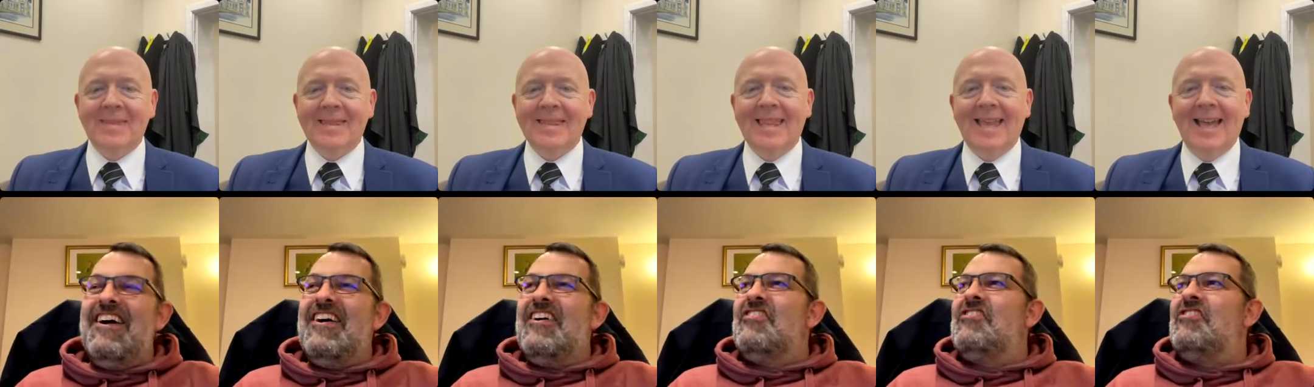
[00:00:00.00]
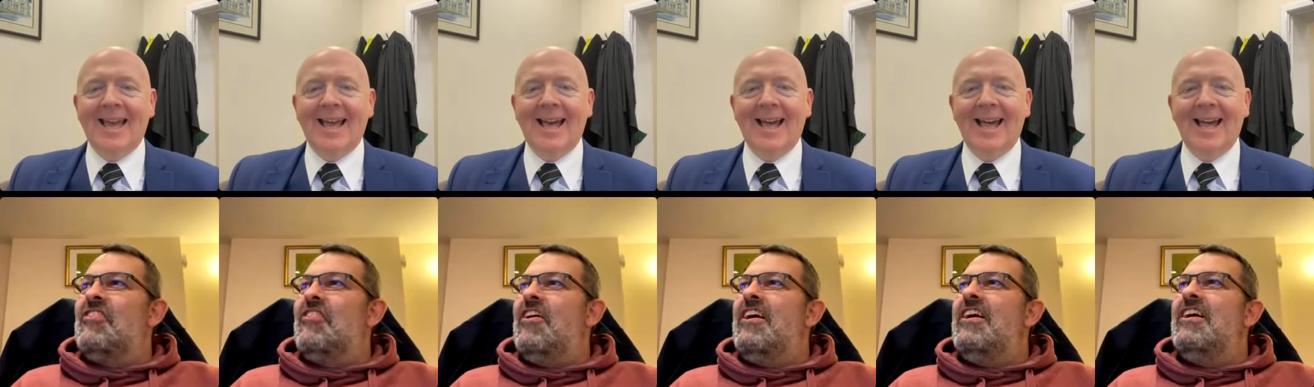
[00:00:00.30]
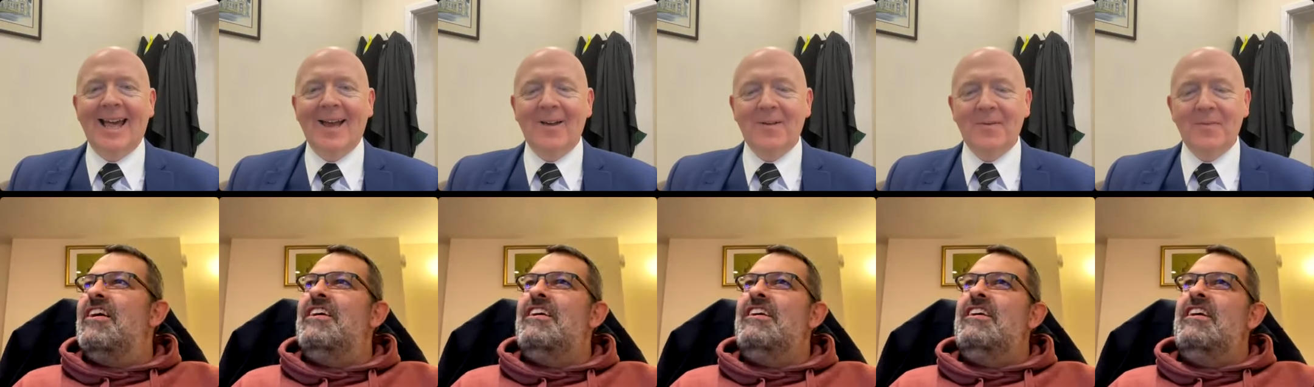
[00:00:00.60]
Speaker 1: so
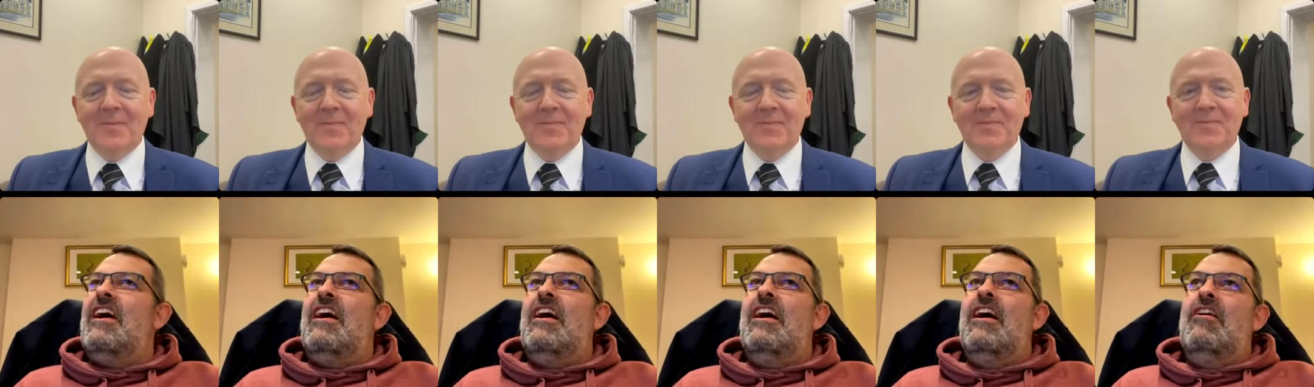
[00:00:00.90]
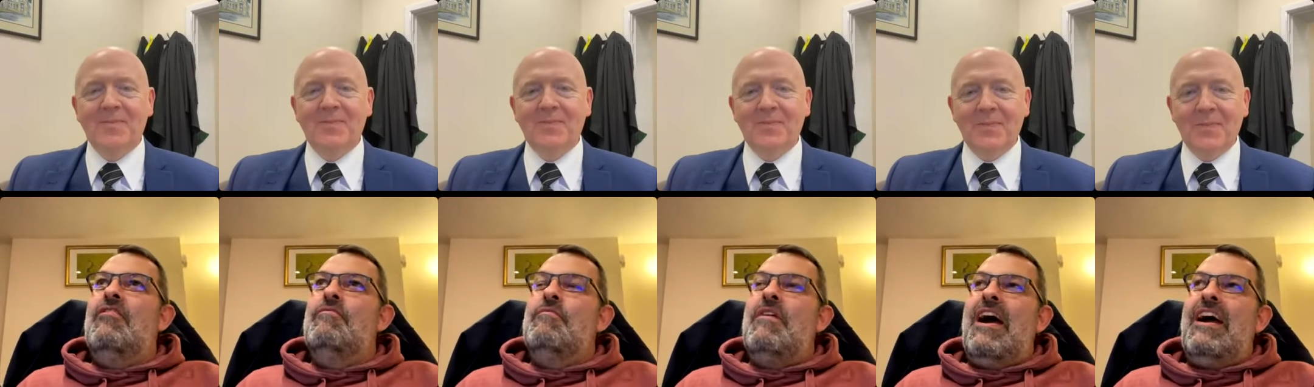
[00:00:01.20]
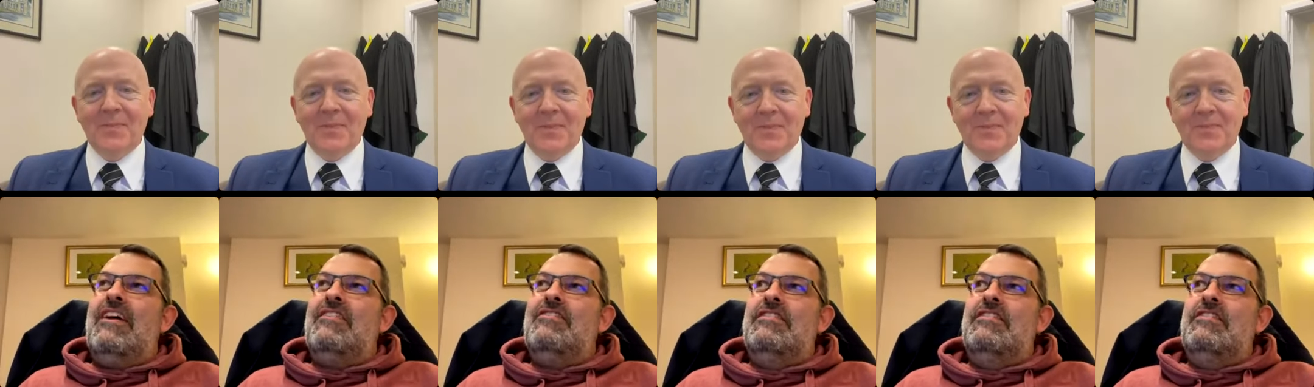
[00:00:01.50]
I um,
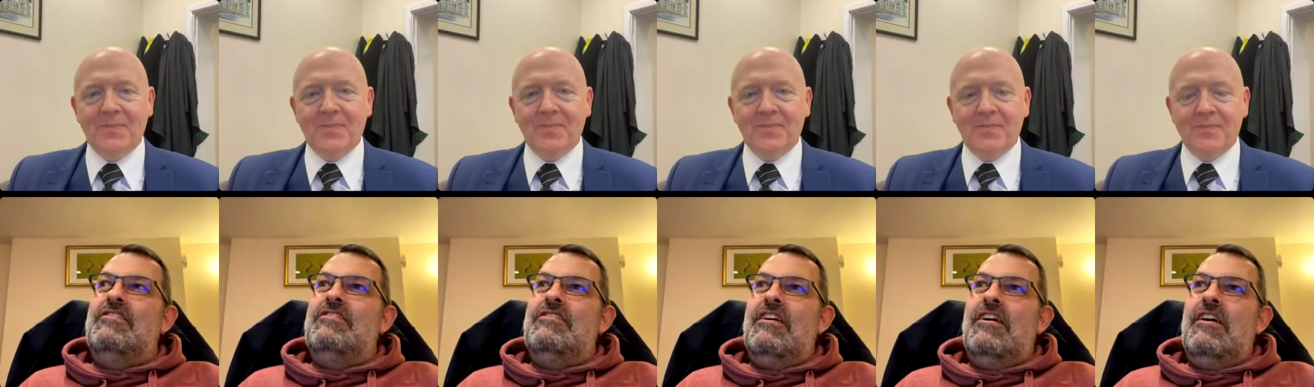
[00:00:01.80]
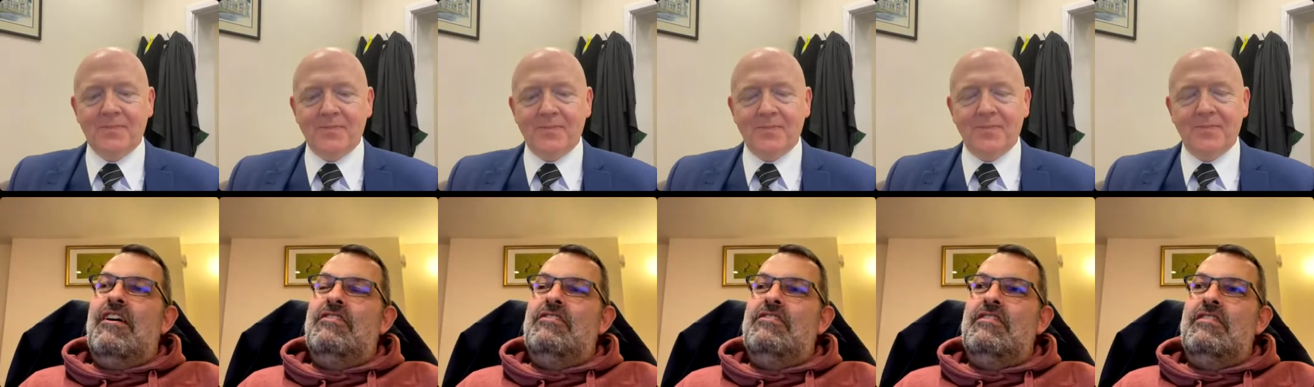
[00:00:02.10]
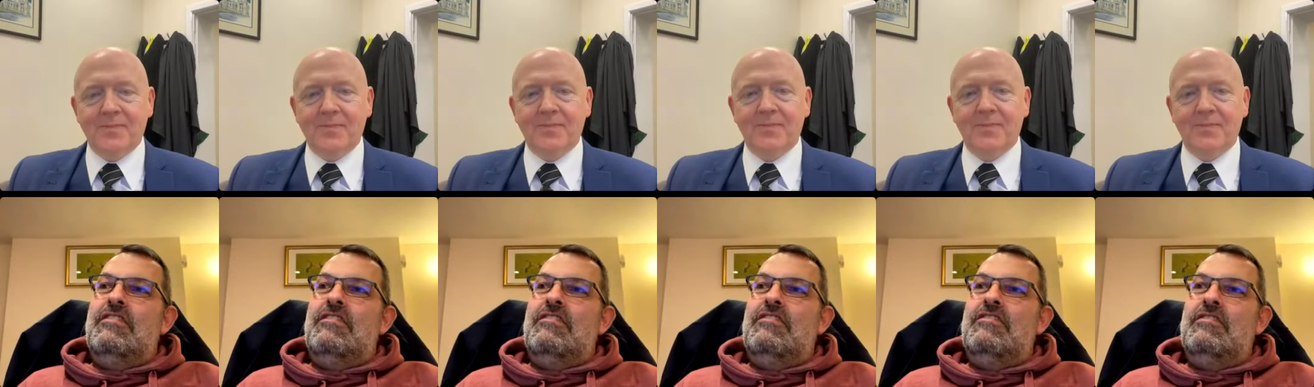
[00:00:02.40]
actually
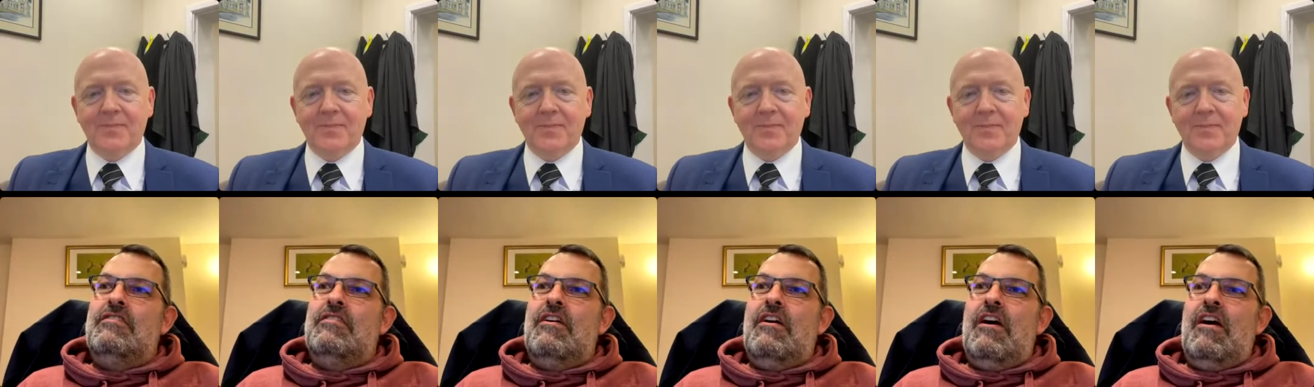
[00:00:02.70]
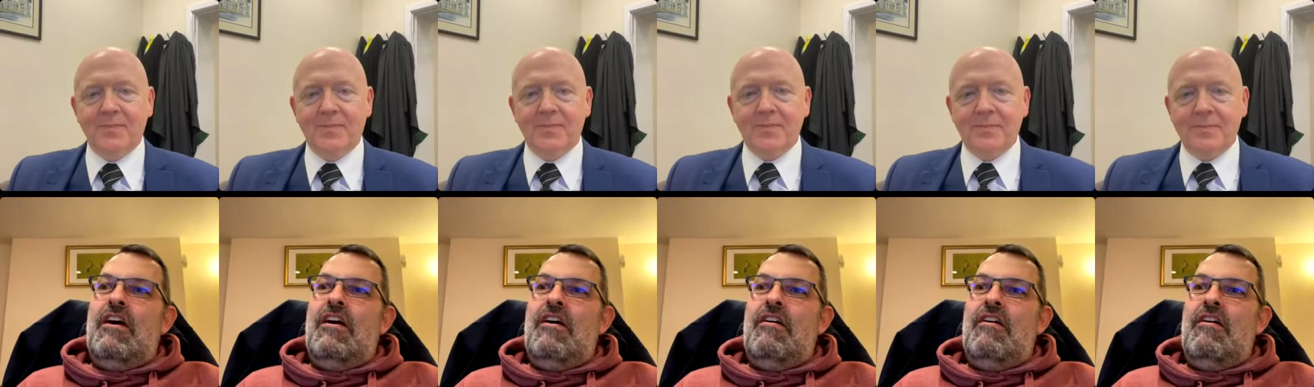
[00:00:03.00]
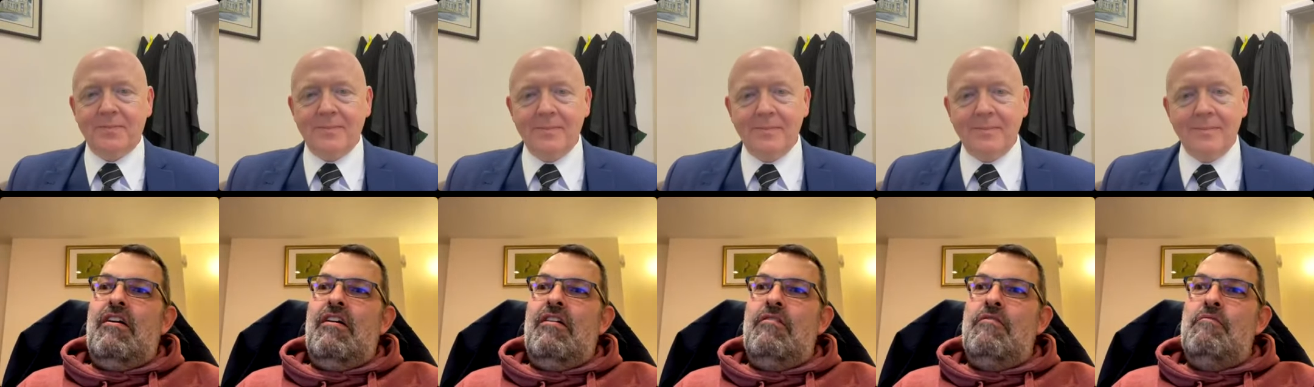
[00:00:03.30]
started
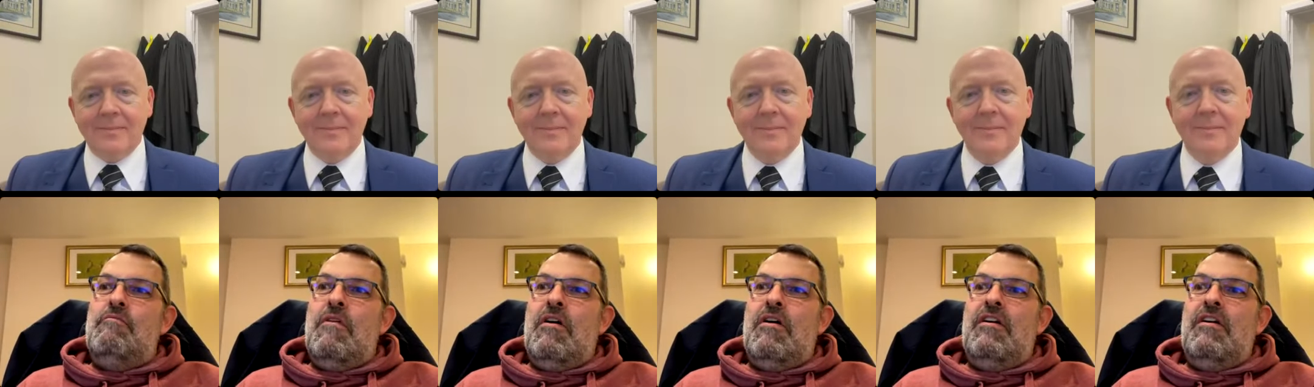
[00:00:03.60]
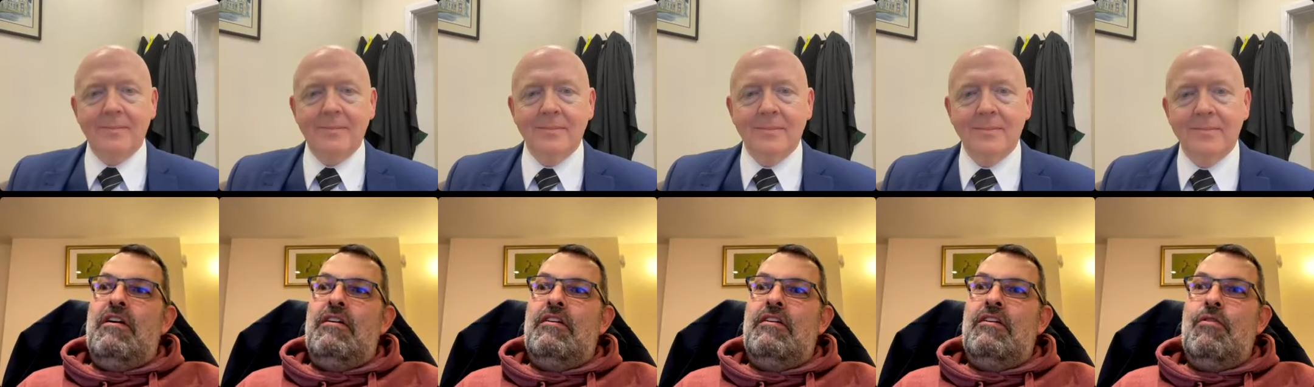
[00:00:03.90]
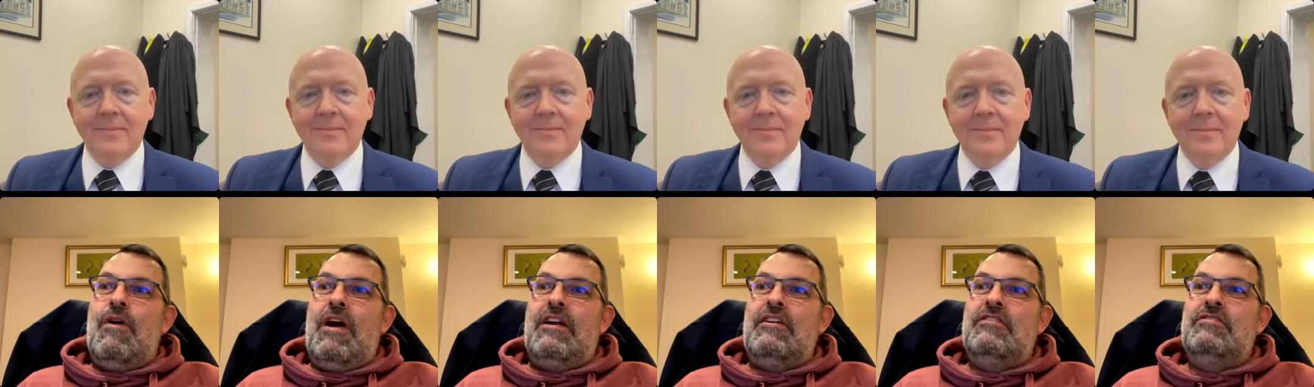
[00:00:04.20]
uh, my
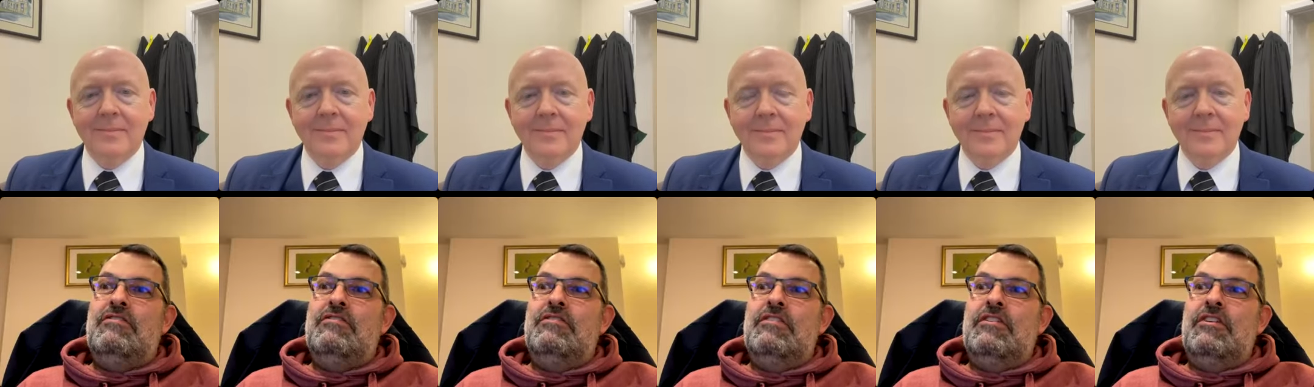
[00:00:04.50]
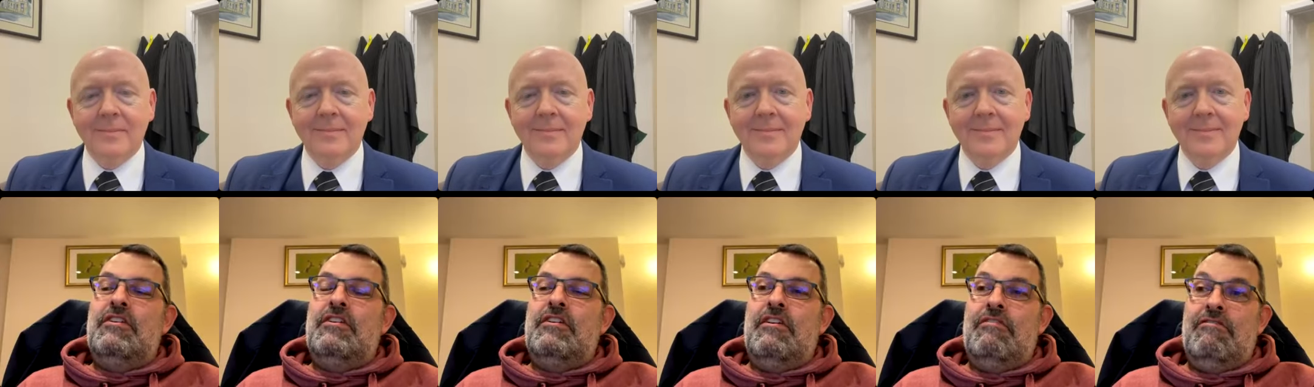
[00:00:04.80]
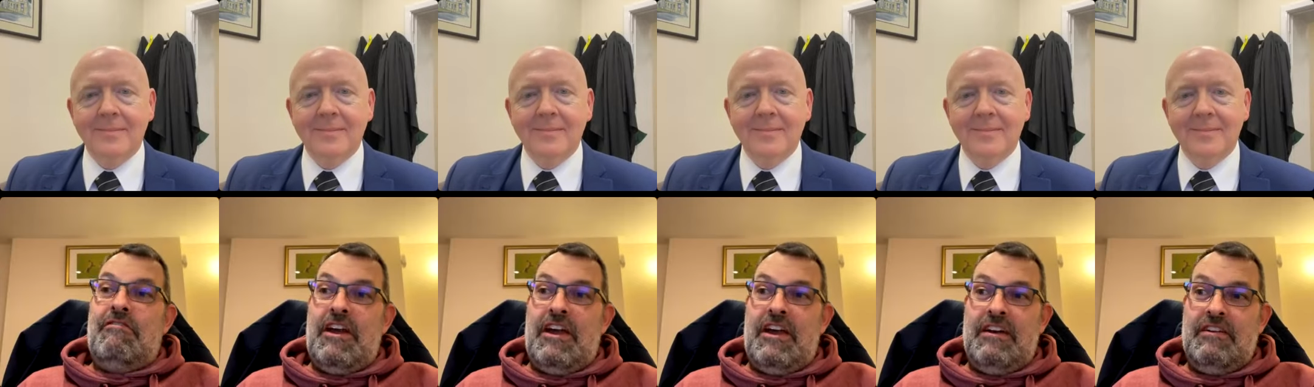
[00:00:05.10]
Craig's
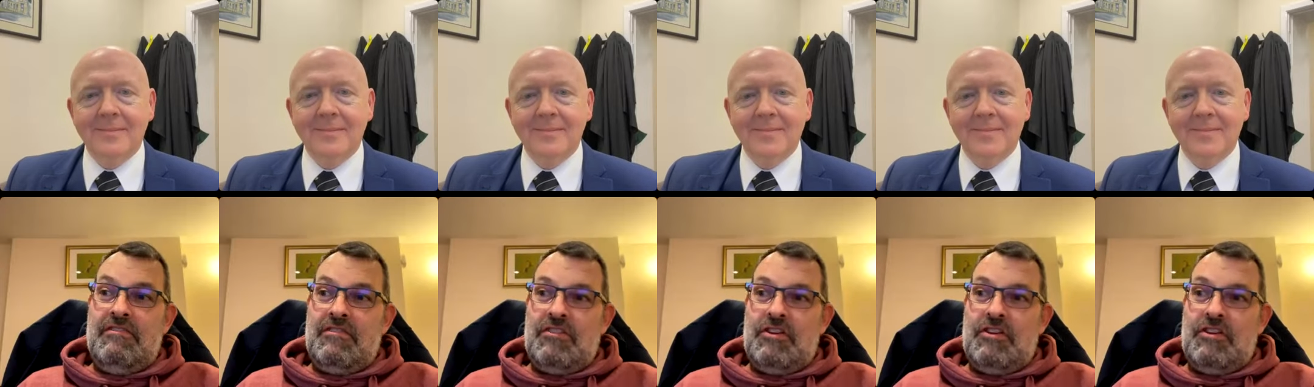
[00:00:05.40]
career